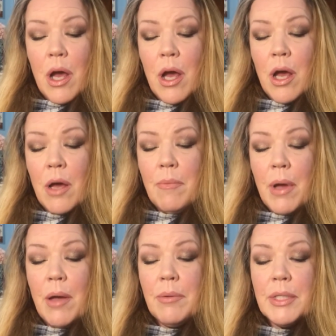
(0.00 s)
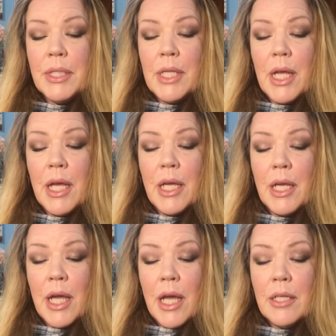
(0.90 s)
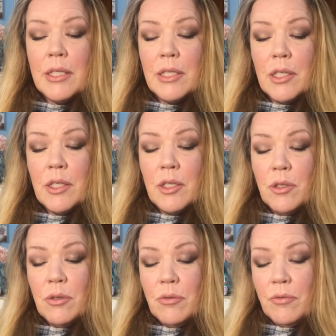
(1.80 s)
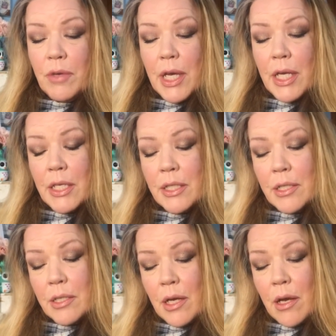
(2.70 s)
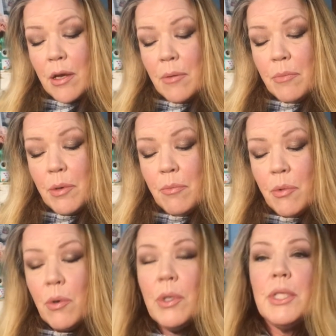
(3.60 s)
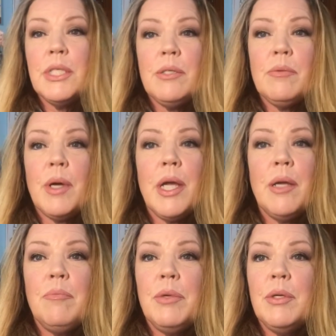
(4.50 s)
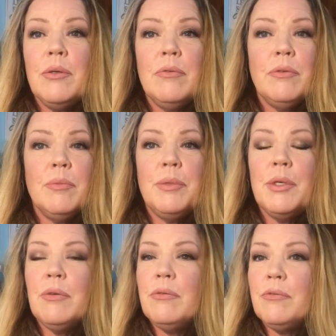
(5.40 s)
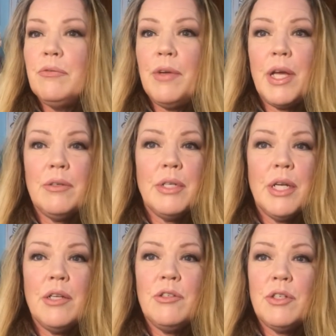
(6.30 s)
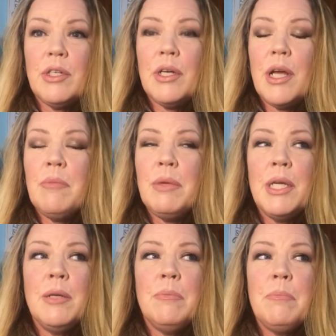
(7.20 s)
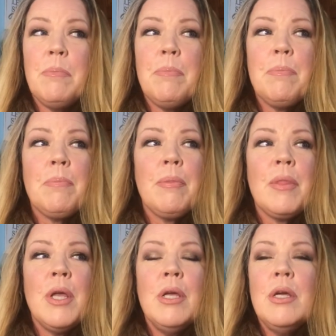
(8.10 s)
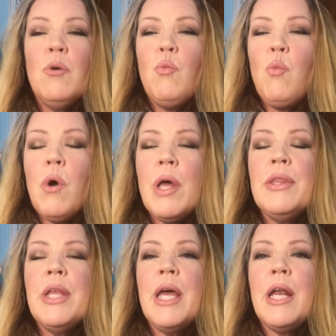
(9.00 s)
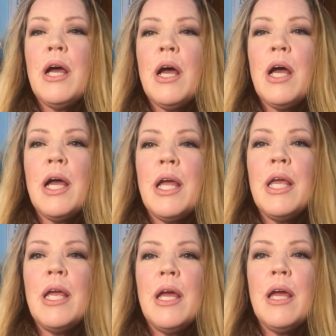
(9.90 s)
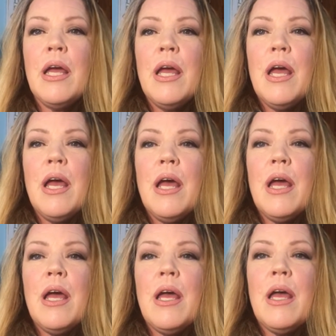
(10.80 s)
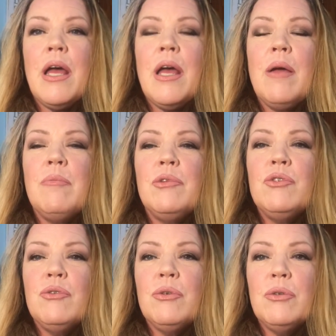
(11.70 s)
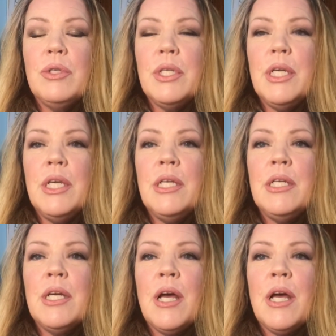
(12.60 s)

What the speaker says: I would say yes to the Too Faced Born This Way. Beautiful, beautiful foundation. I mean, one that I am truly